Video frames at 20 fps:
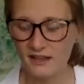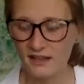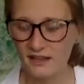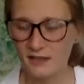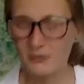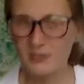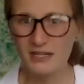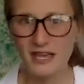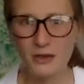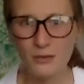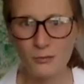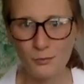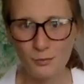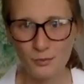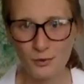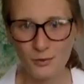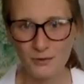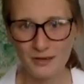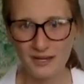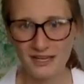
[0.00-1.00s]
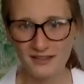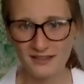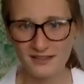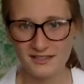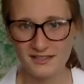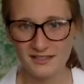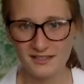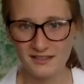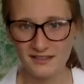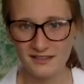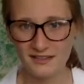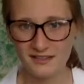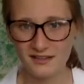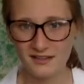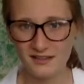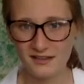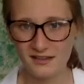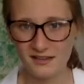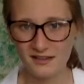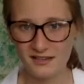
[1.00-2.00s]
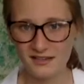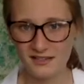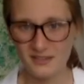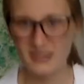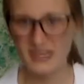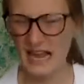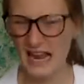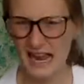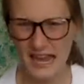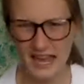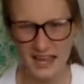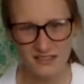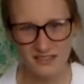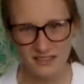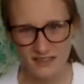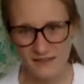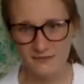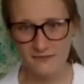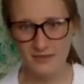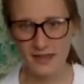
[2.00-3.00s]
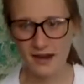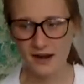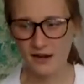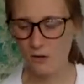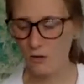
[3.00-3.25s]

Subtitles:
it would get ruined. So they can't live there.